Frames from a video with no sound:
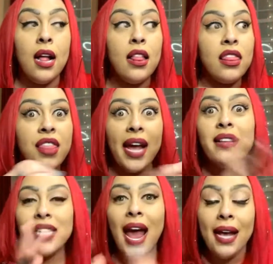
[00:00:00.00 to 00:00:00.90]
they
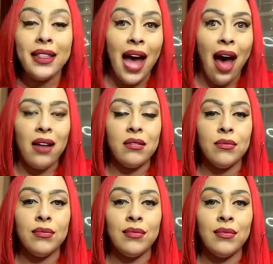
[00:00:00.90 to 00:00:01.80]
take that.
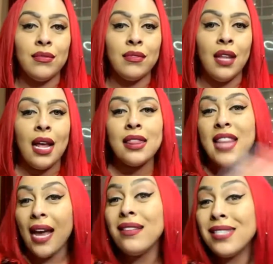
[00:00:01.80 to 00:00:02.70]

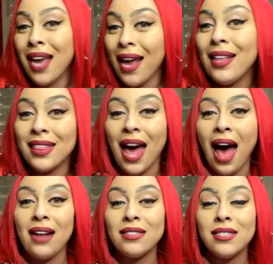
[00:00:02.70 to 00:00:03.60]
they take
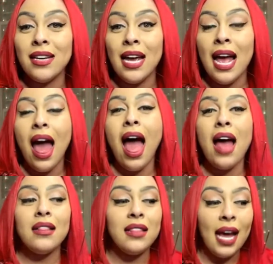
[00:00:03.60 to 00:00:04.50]
that
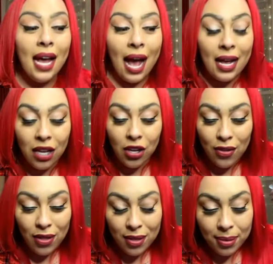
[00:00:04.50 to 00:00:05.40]
and they
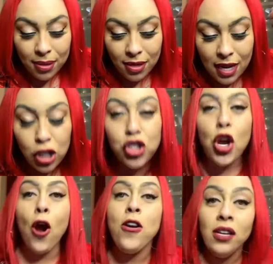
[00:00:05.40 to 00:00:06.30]

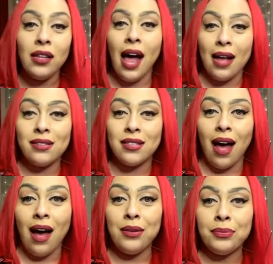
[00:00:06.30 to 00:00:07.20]
internalize
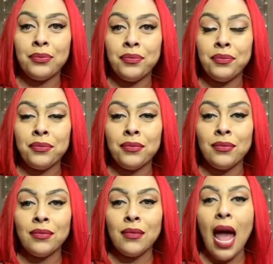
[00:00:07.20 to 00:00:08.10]
that
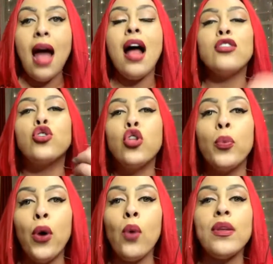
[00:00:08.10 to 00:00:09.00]
to the
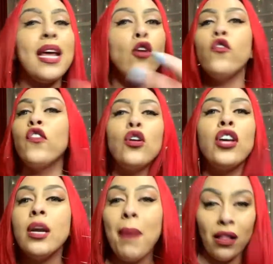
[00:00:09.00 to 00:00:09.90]
point where they don't feel good
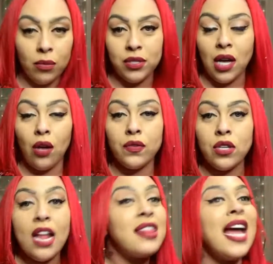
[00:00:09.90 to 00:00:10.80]
about themselves.
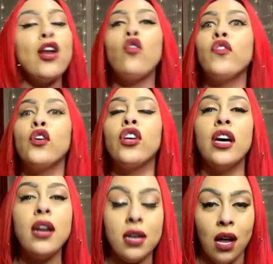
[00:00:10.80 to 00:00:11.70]
They don't feel good
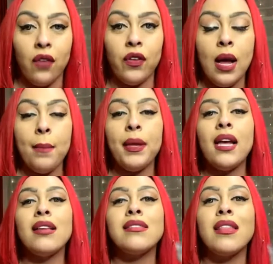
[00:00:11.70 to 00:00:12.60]
enough
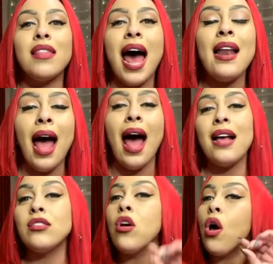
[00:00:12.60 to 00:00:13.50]
because that
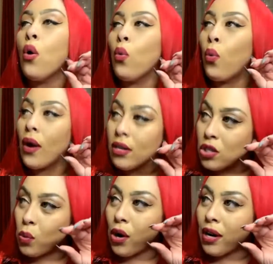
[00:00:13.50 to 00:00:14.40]
has, what is the
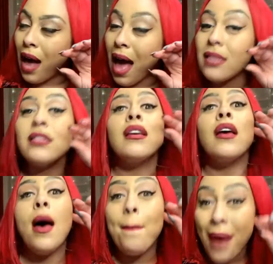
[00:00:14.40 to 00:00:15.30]
word, guys?
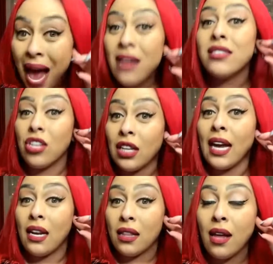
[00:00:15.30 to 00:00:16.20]

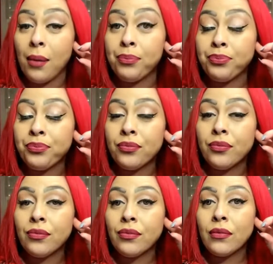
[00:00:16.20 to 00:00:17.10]
Emasculated them.
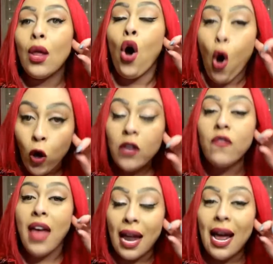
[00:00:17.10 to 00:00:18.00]
All of
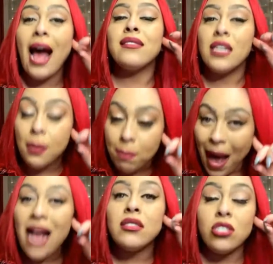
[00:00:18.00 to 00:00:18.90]
that has
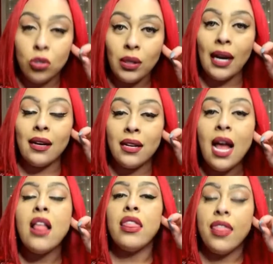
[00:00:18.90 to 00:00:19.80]
emasculated
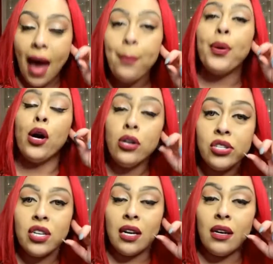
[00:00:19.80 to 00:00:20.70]
that
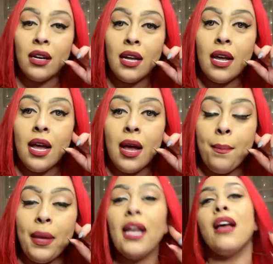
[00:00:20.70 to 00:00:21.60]
person,
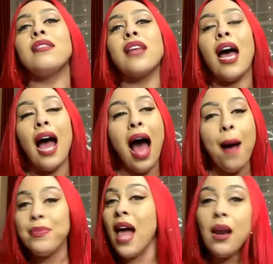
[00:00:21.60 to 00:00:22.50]
because
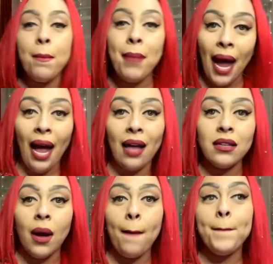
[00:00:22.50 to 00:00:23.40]
I'm not a man,
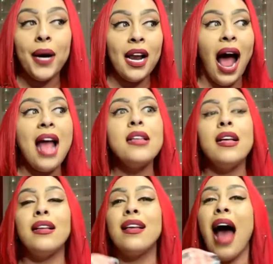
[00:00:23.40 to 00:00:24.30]
but I
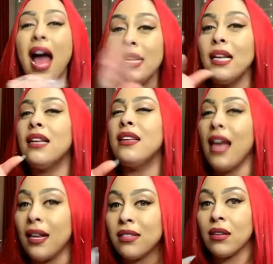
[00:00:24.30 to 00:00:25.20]
can
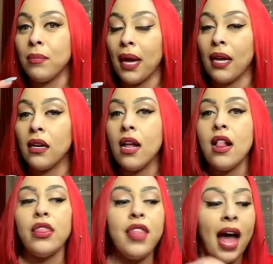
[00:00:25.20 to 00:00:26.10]
guesstimate
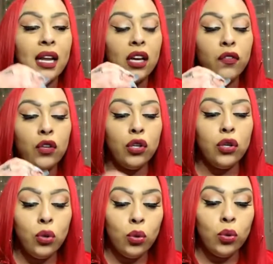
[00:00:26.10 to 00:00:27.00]
that if
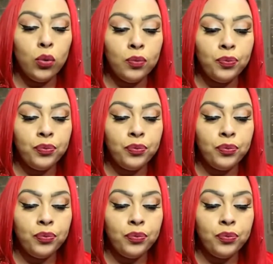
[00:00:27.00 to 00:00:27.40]
you